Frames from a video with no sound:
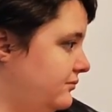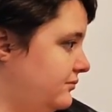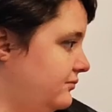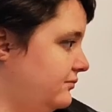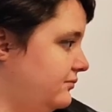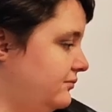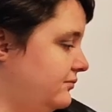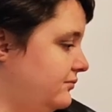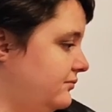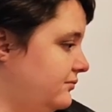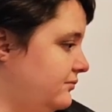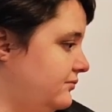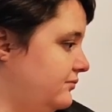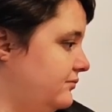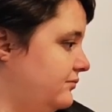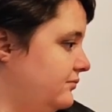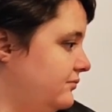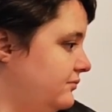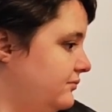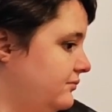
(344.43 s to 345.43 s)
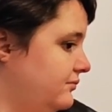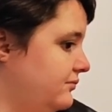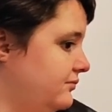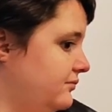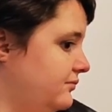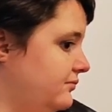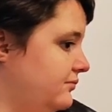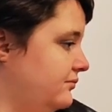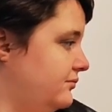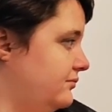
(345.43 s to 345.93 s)

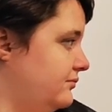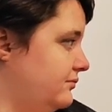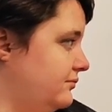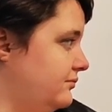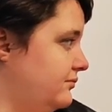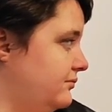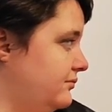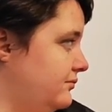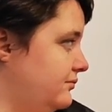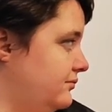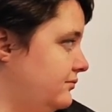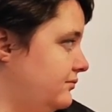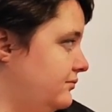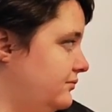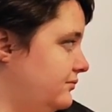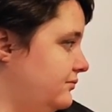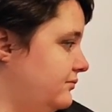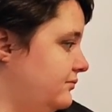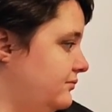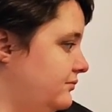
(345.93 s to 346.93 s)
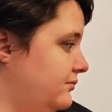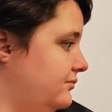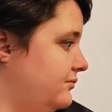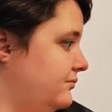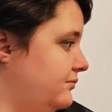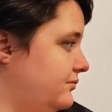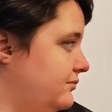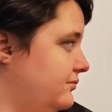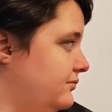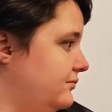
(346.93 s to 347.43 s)

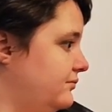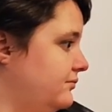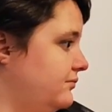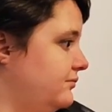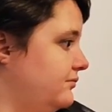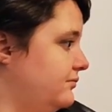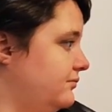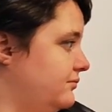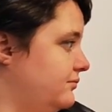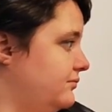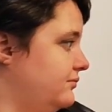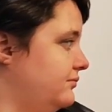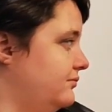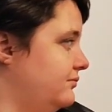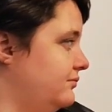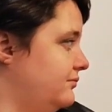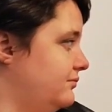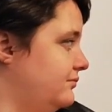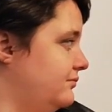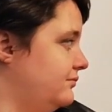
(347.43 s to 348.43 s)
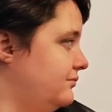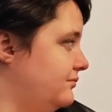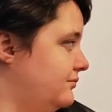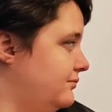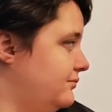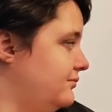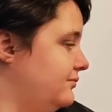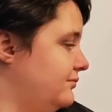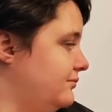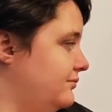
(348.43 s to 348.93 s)

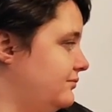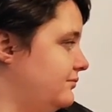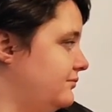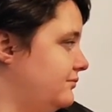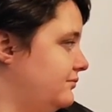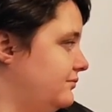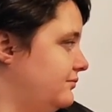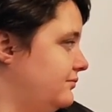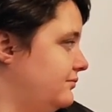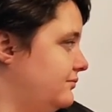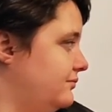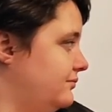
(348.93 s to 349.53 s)
The person shown says nothing.